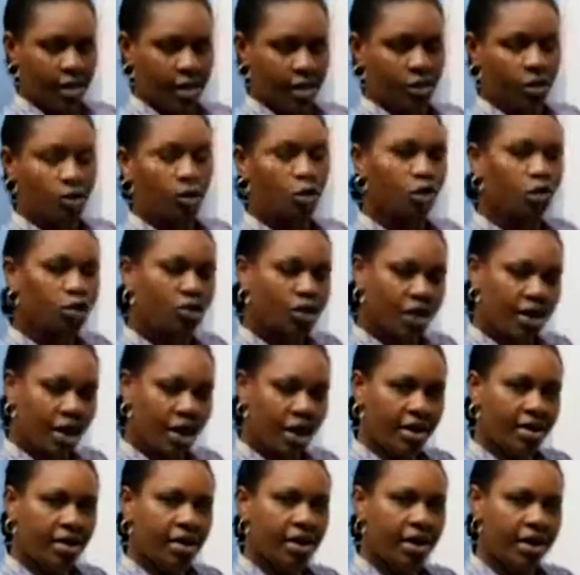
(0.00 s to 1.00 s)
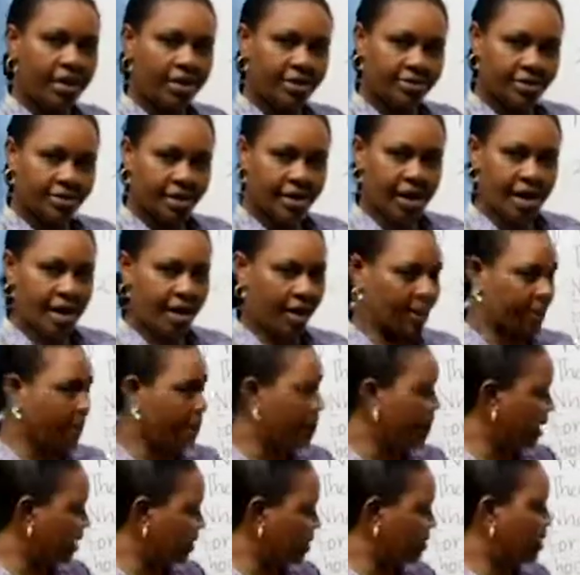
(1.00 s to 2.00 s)
So sharing is caring,
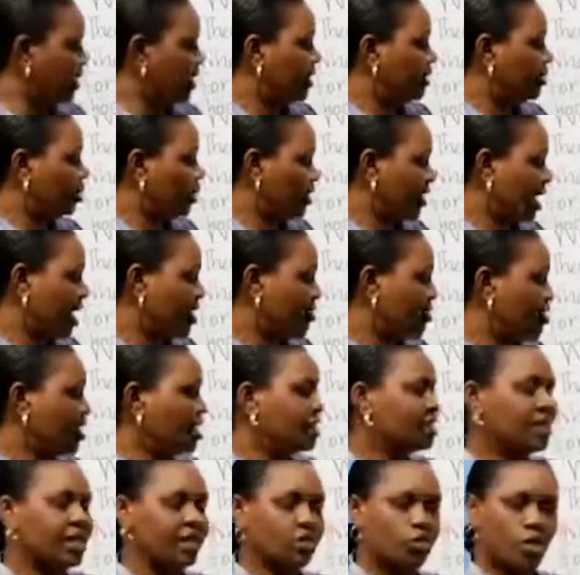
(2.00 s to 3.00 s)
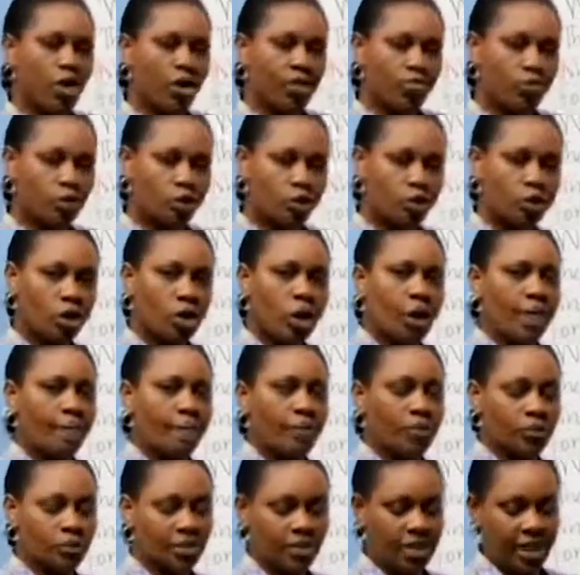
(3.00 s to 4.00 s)
but share things that you have not
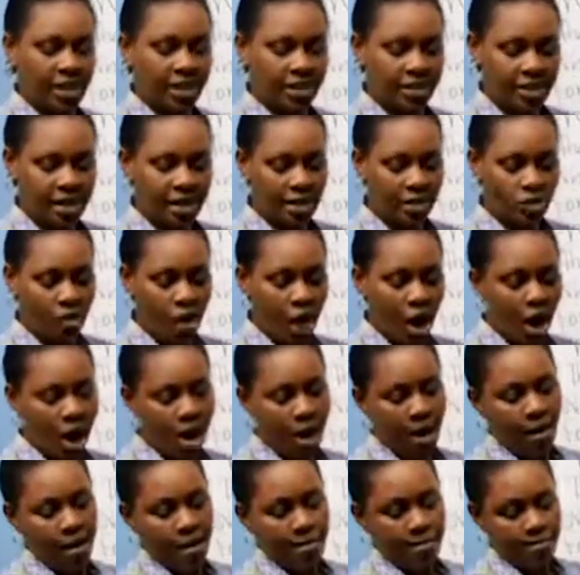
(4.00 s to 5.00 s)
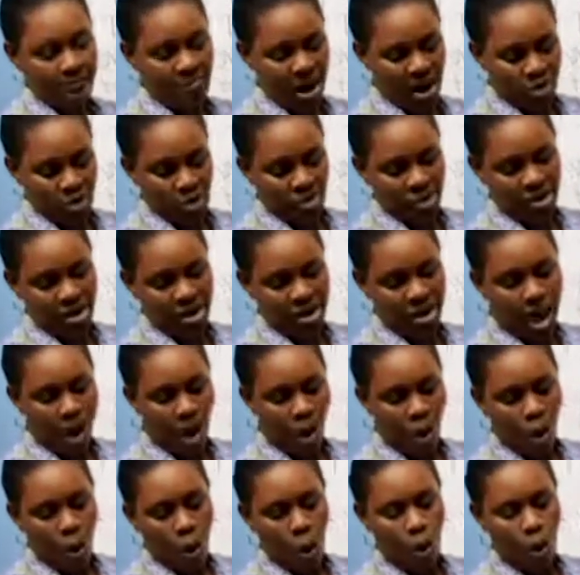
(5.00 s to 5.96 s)
put inside your mouth. Now,